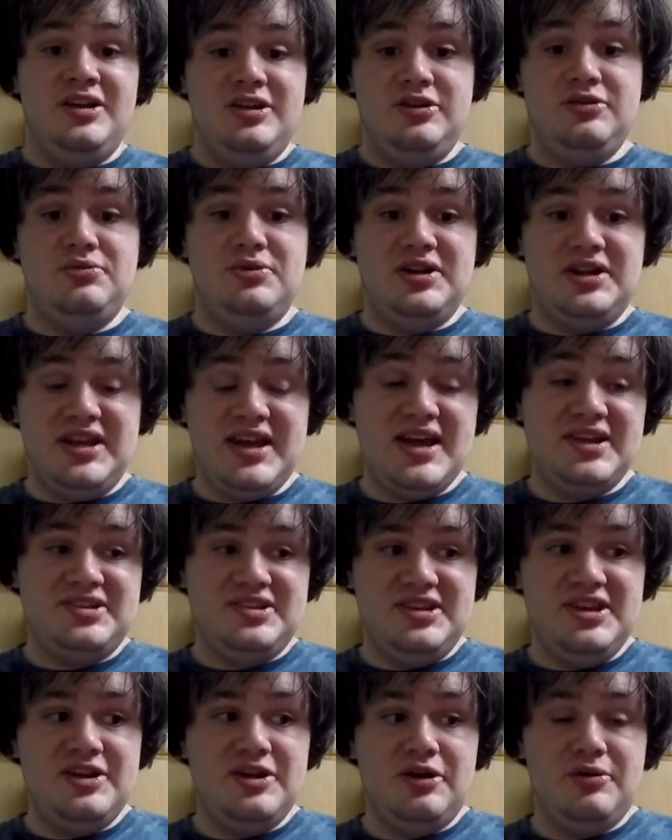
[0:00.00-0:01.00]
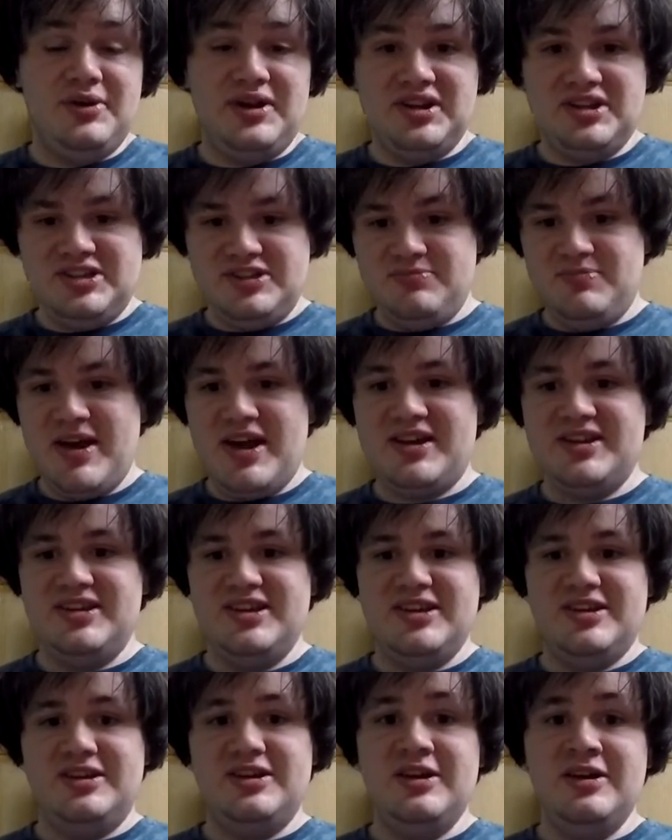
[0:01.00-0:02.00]
you would get, an
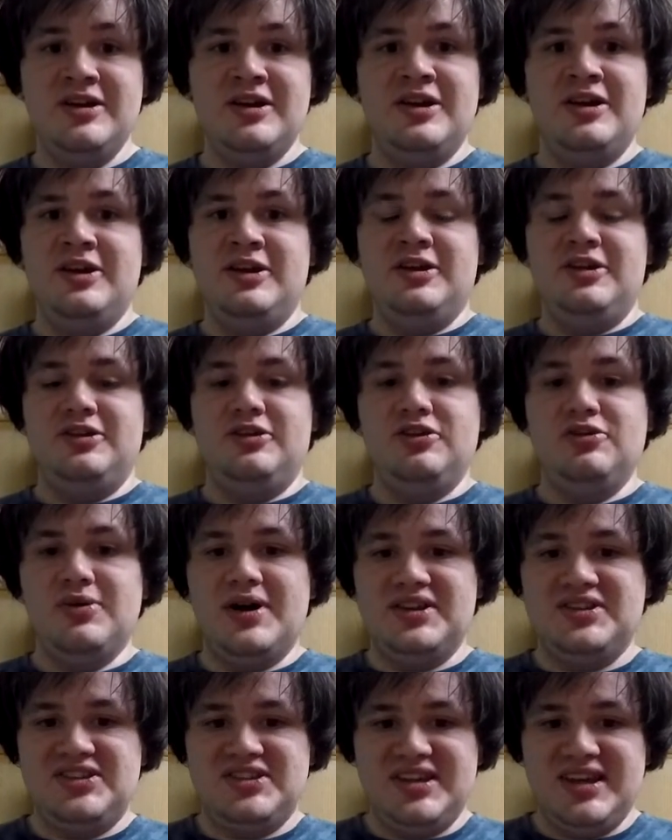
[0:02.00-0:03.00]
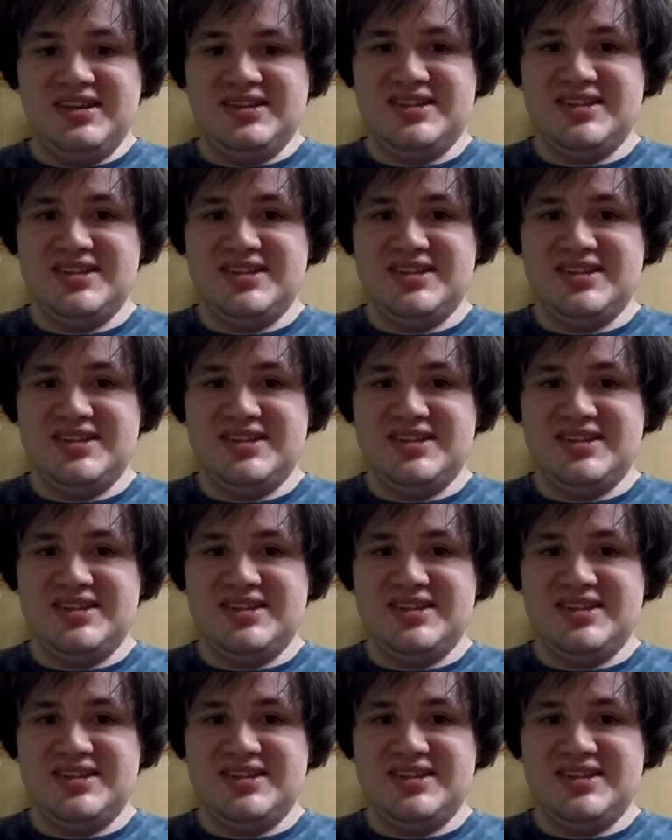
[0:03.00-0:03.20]
expected U.S.